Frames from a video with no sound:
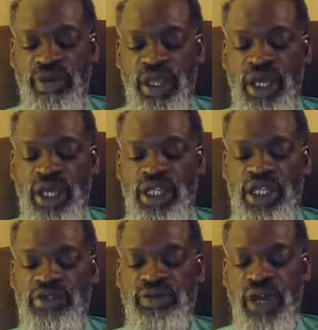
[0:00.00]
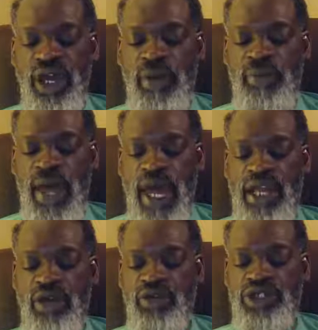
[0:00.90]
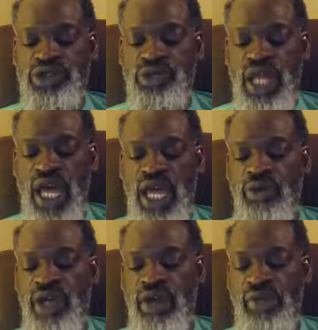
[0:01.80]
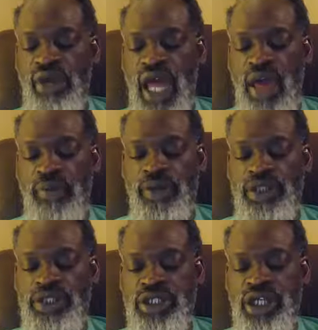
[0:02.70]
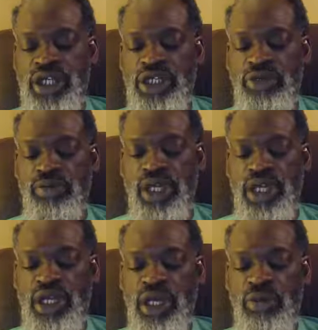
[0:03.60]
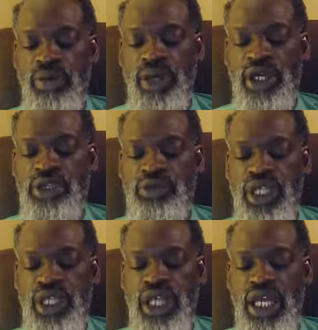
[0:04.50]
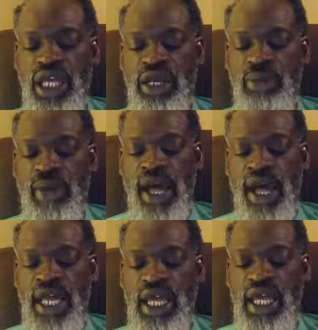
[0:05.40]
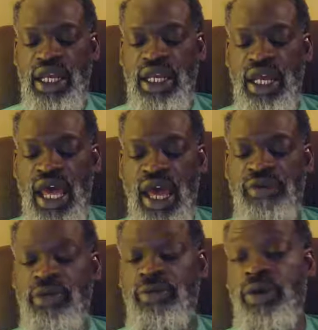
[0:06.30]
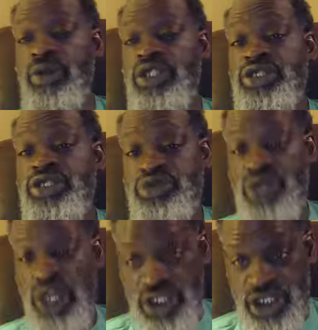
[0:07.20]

This very patting which you like whenever it happens to me brings with it my inevitable destruction.